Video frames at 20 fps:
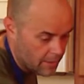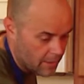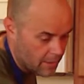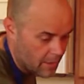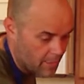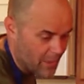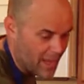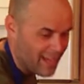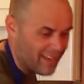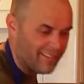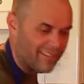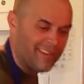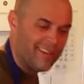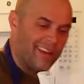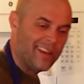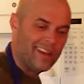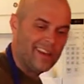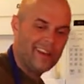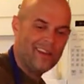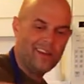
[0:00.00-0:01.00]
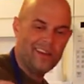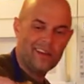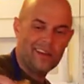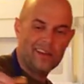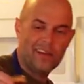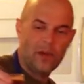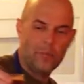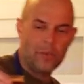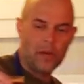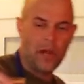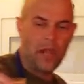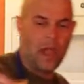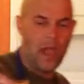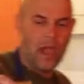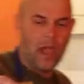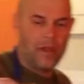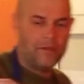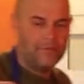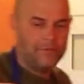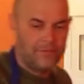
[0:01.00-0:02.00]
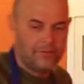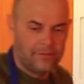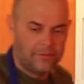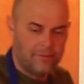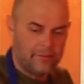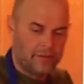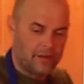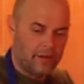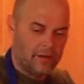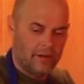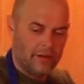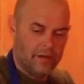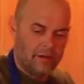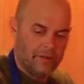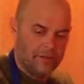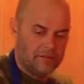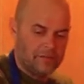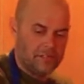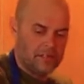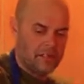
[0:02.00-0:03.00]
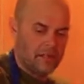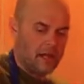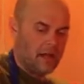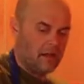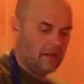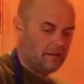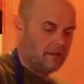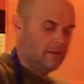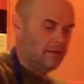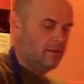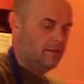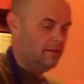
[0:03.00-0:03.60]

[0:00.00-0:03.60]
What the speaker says: about 1.5 cups of stock.